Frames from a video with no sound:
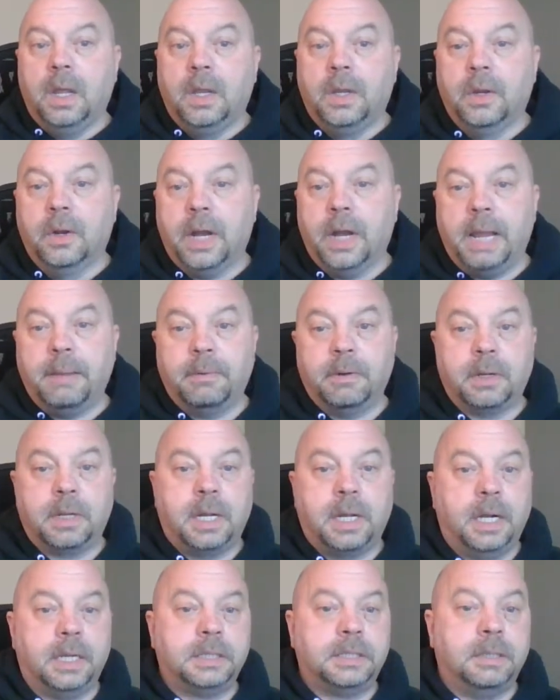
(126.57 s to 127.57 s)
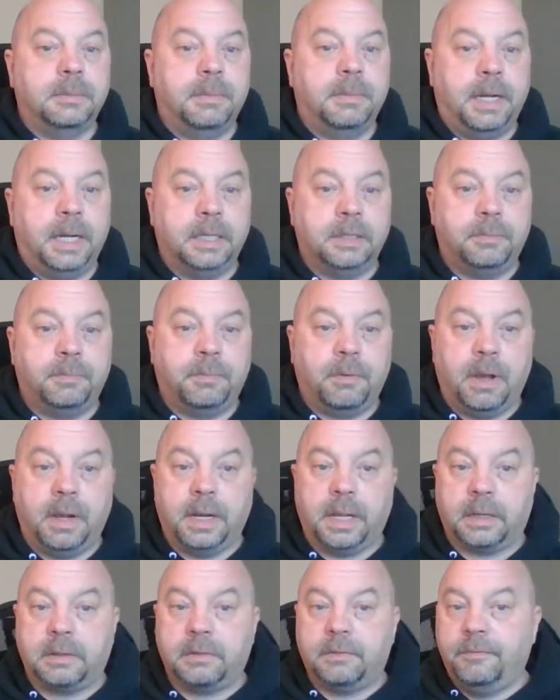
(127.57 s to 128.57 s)
you're able to customize
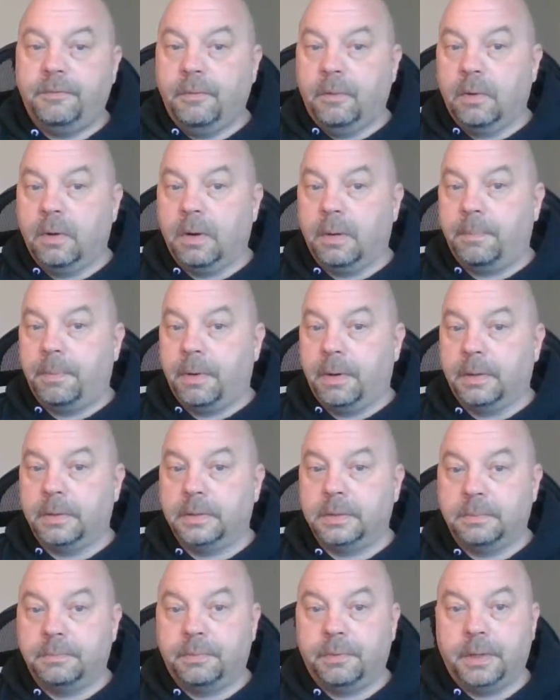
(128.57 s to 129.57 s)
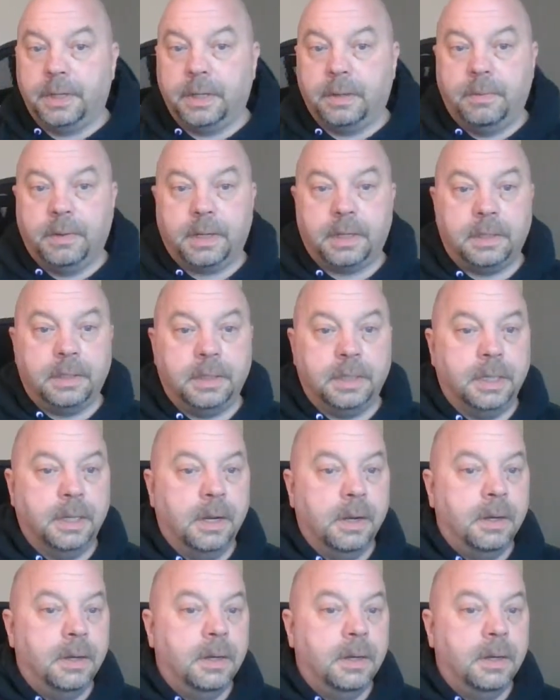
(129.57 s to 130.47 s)
products for a person pretty quickly.